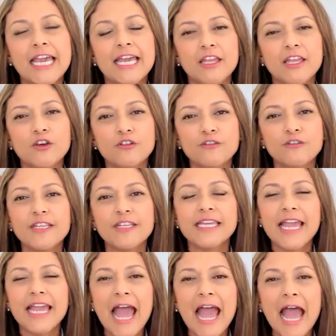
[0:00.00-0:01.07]
and that you're
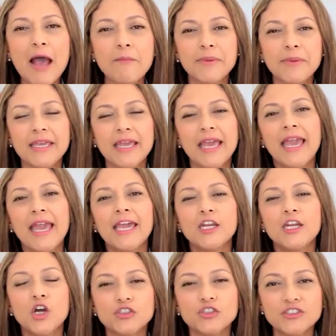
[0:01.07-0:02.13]
feeling happy
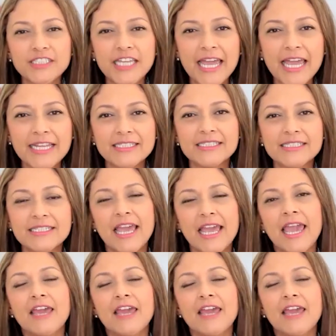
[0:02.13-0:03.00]
and content